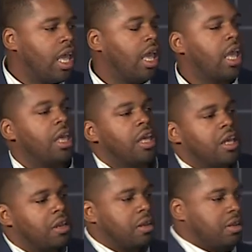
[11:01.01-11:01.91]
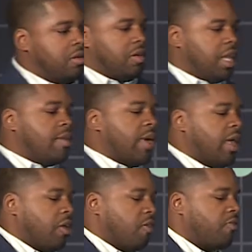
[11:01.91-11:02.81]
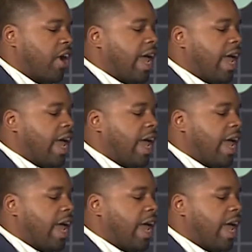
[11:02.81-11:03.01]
an email for